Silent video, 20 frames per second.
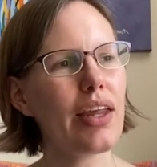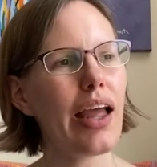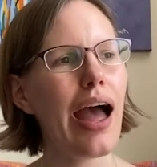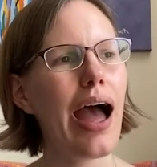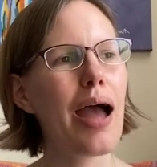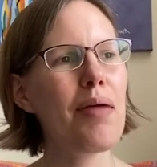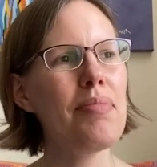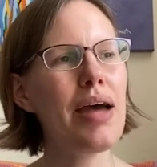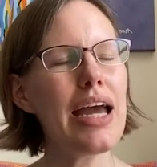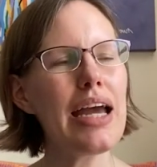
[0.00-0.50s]

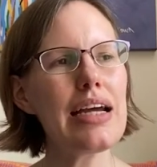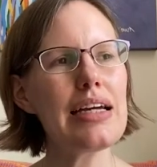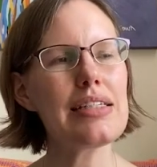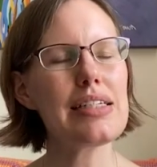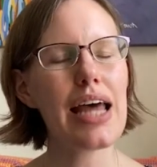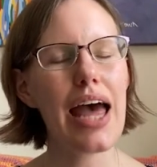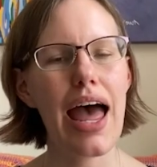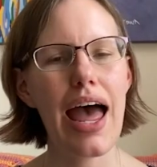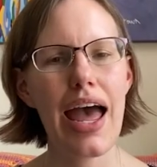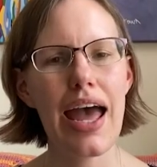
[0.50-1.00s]
I made
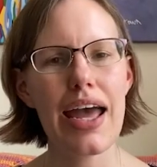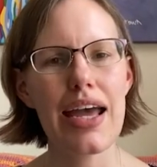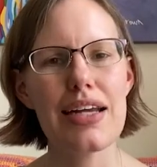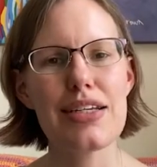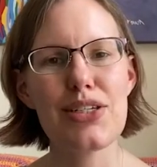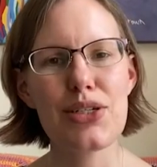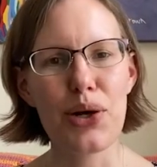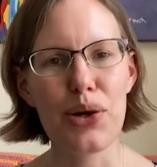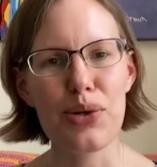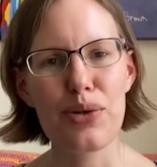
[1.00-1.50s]
a
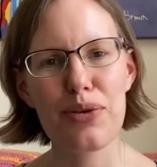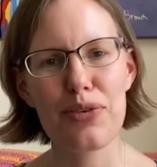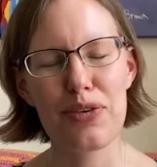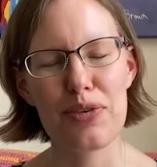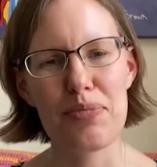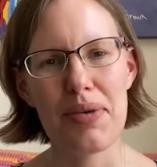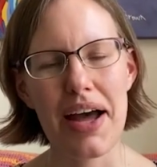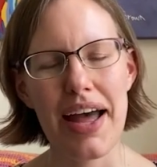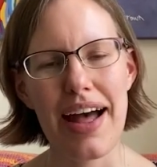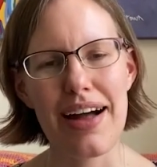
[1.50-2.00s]
doll for
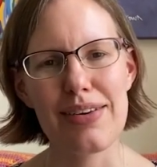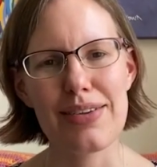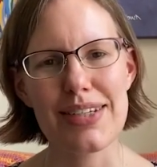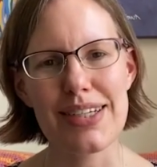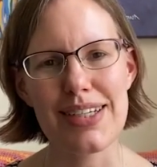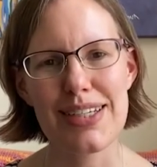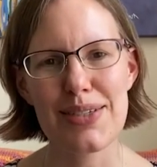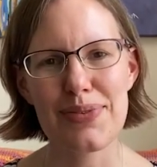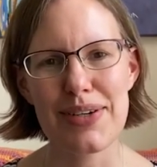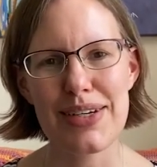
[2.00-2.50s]
my
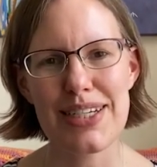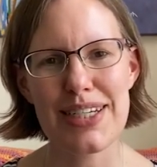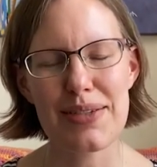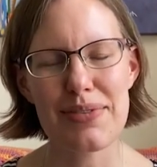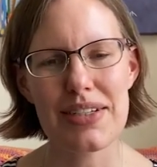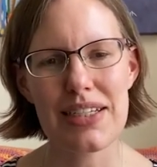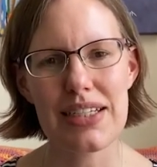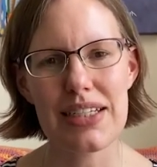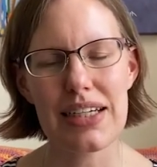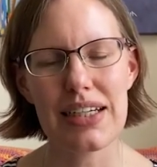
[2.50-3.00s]
eldest when she
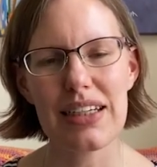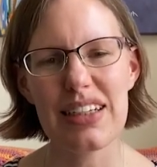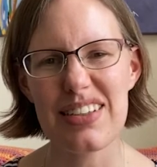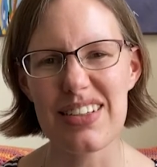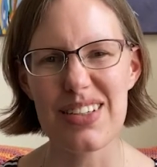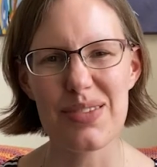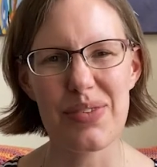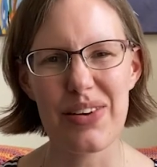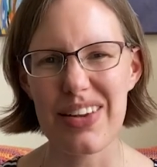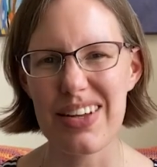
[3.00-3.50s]
was little,
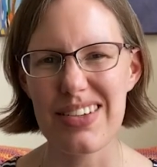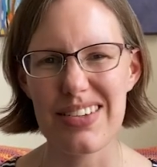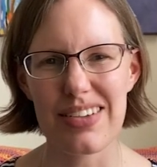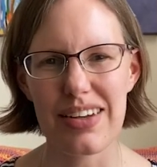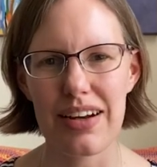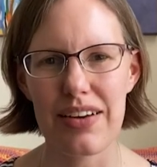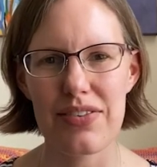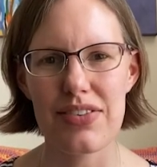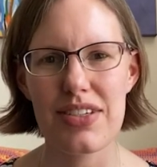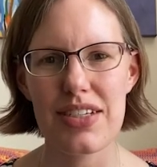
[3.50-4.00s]
just one of those
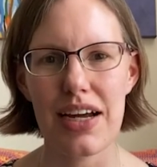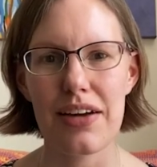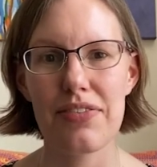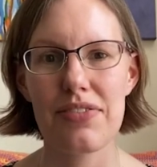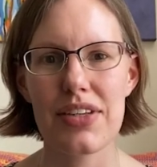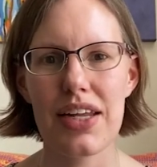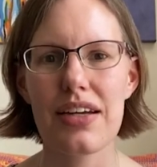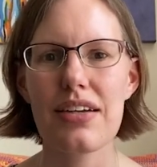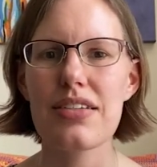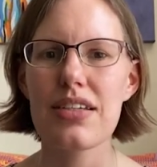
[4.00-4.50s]
kind of stuffed
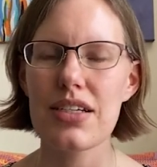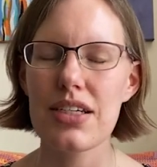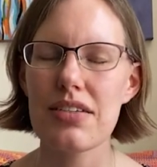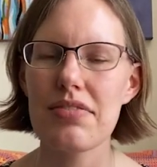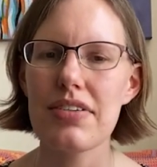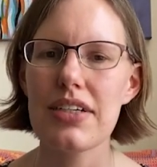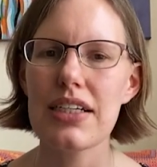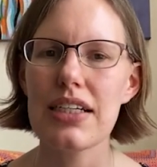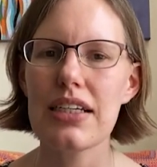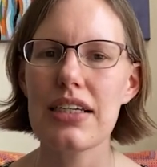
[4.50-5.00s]
things that she
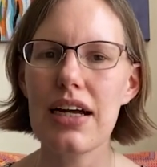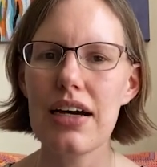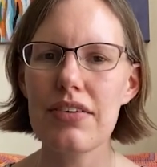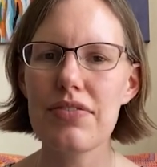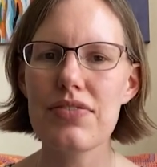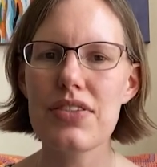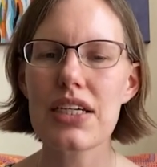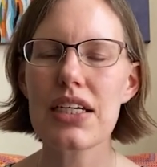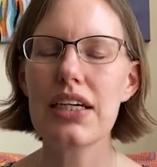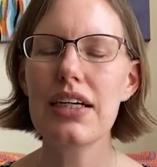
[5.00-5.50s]
really
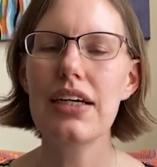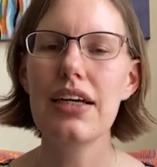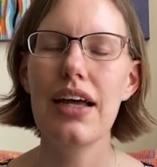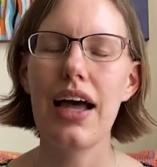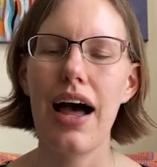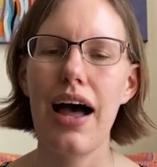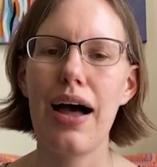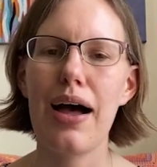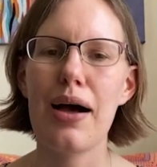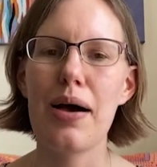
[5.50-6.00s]
loved.
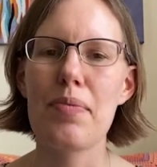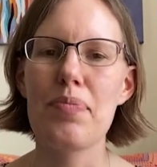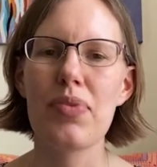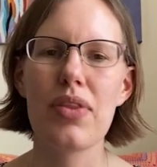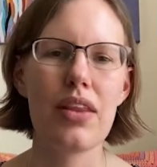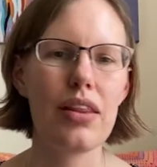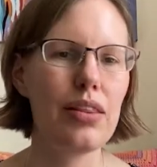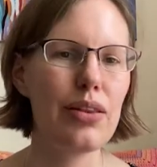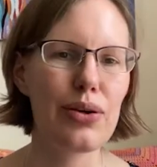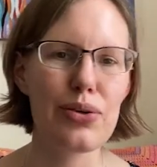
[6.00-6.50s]

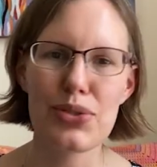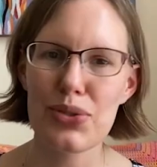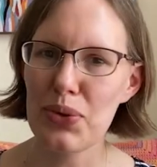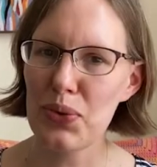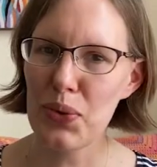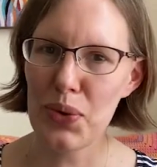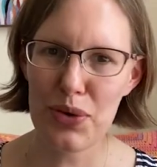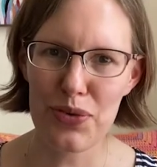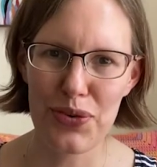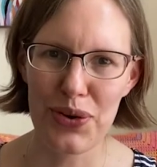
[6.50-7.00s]
Looks
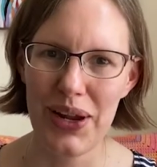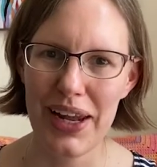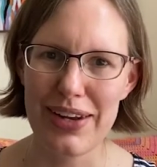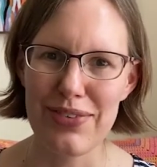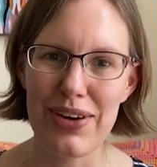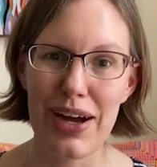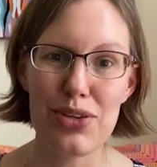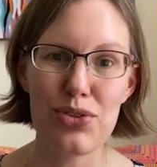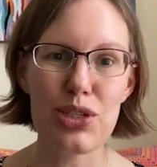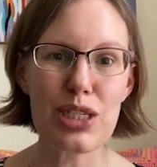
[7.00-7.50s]
awful in
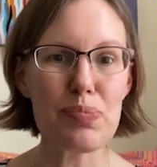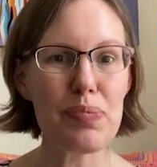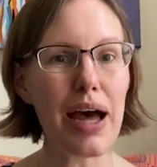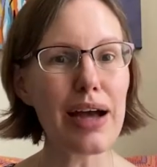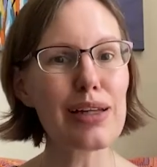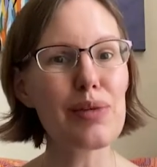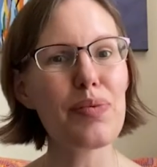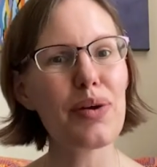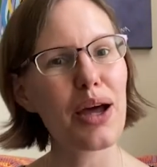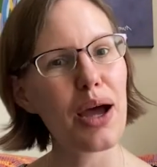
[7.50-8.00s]

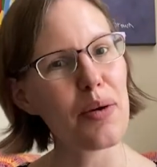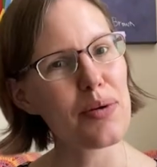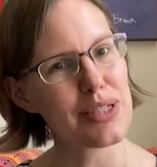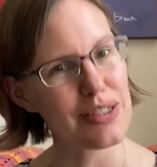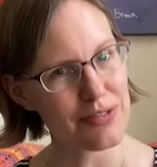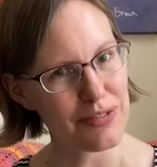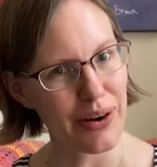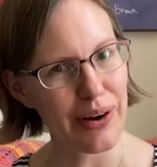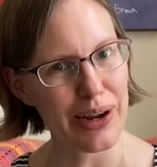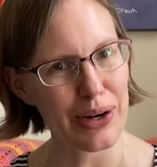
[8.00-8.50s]
retrospect, but I was a
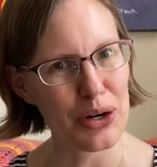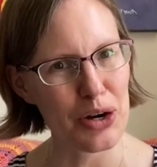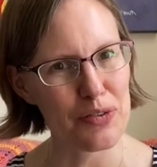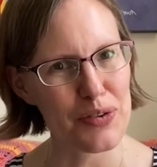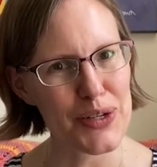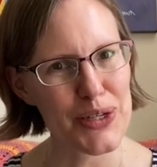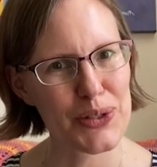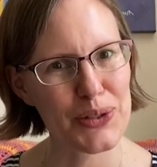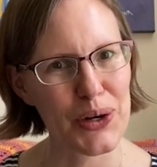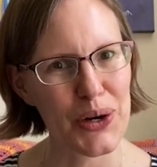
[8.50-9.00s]
very
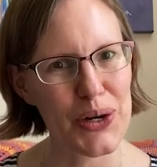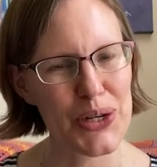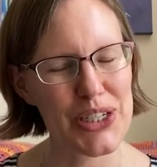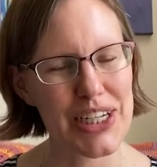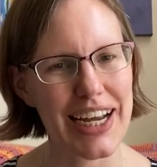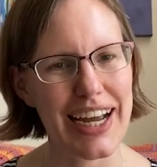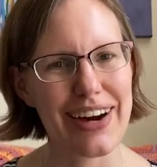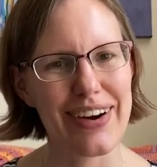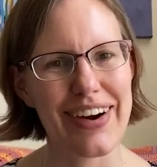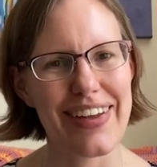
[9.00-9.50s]
novice
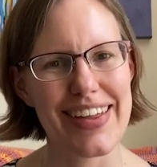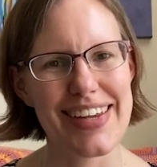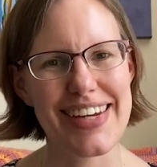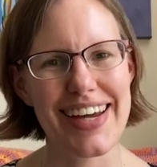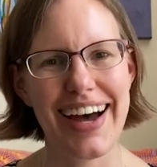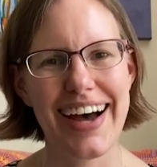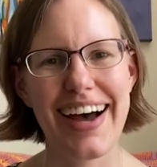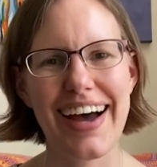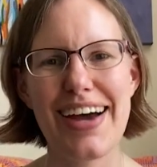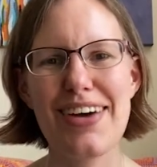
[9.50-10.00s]
crocheter at the
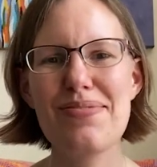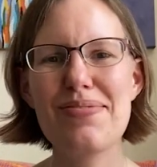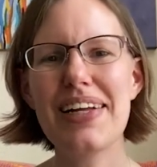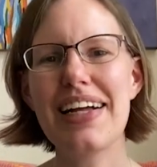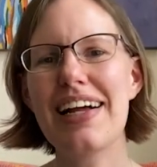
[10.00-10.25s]
time.